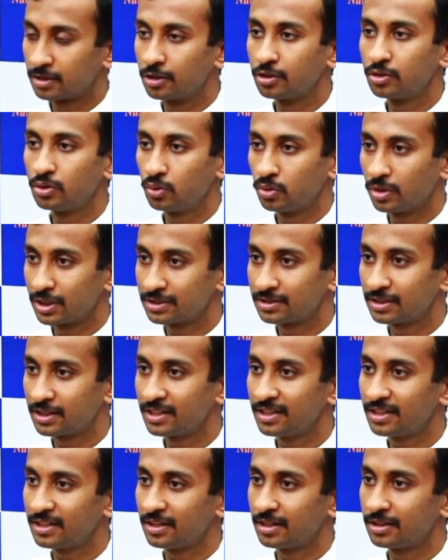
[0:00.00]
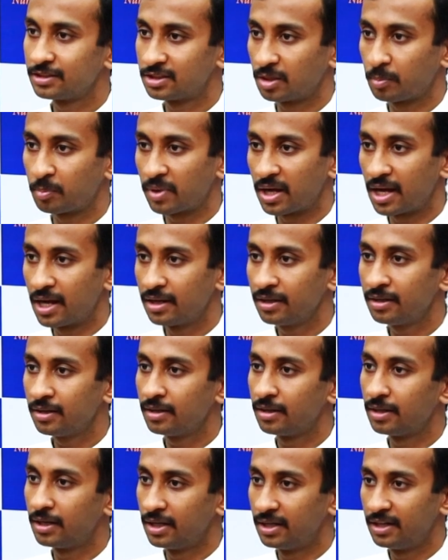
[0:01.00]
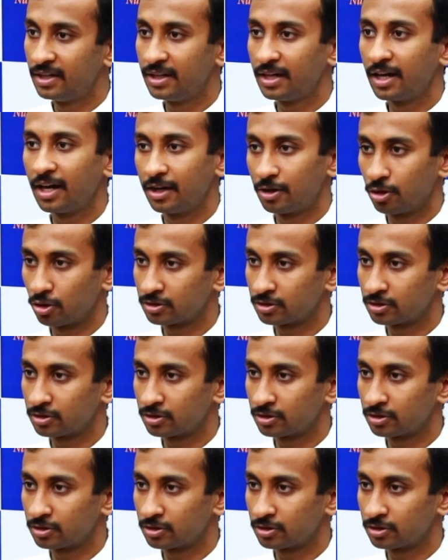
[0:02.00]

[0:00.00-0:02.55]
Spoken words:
Sir, USA, Japan, India and